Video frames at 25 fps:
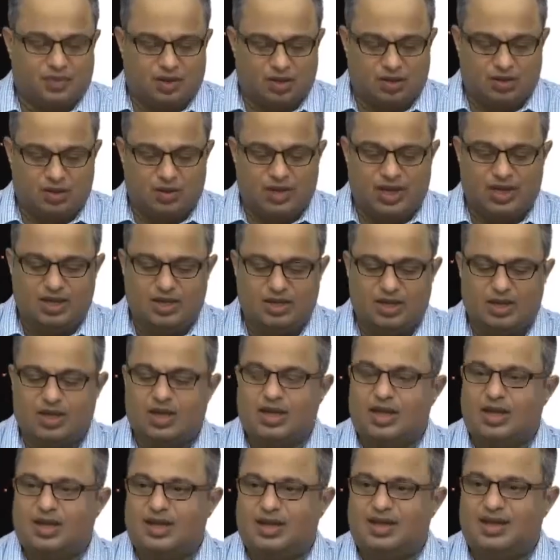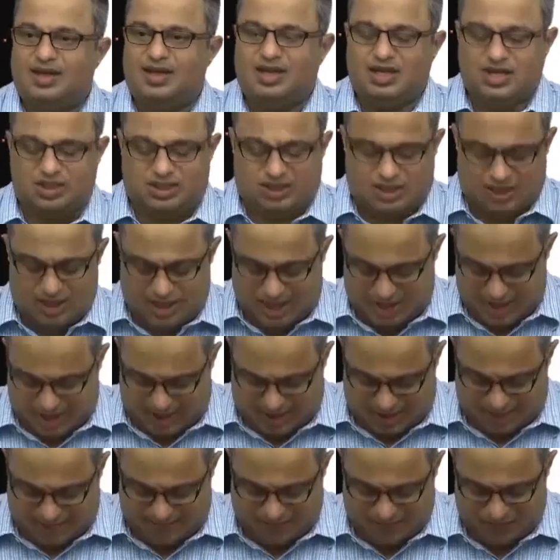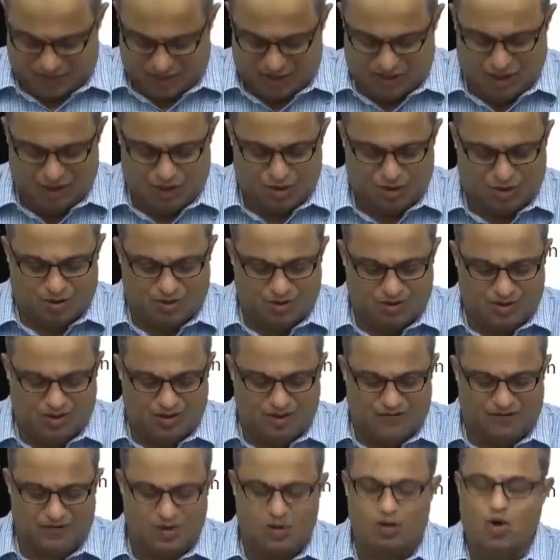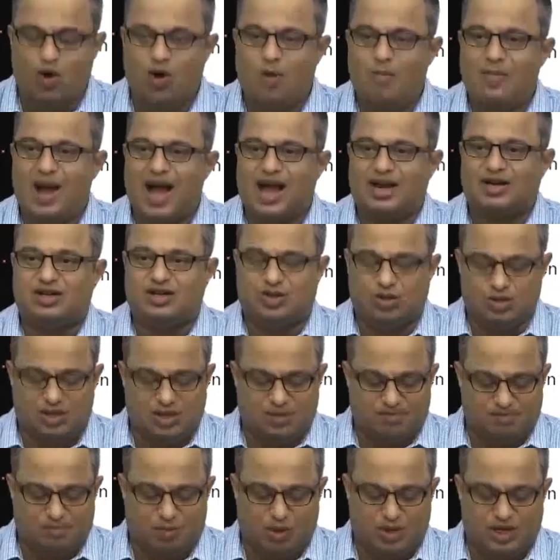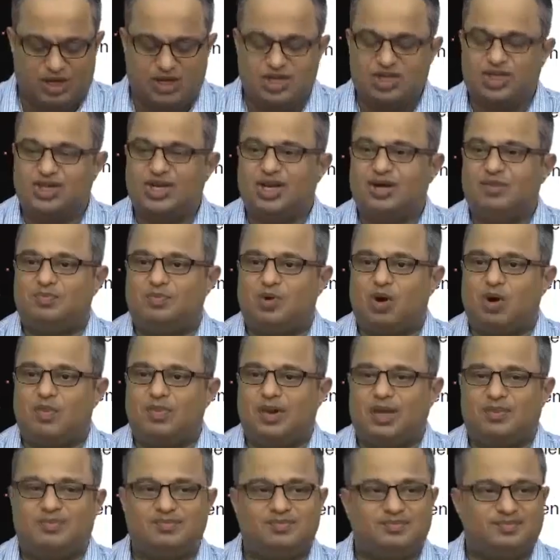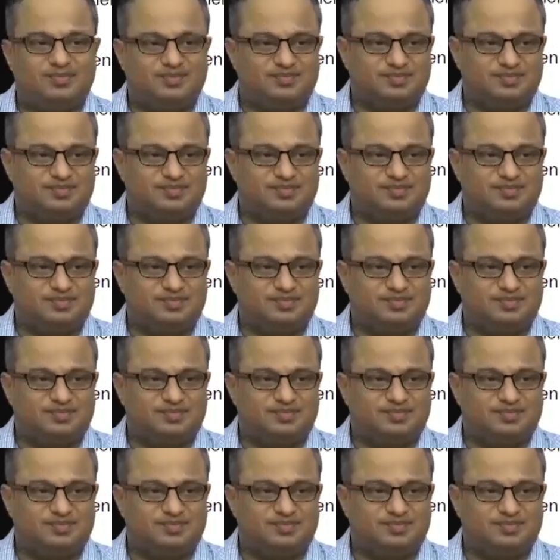Okay. It is like, if you go back to the potential problem,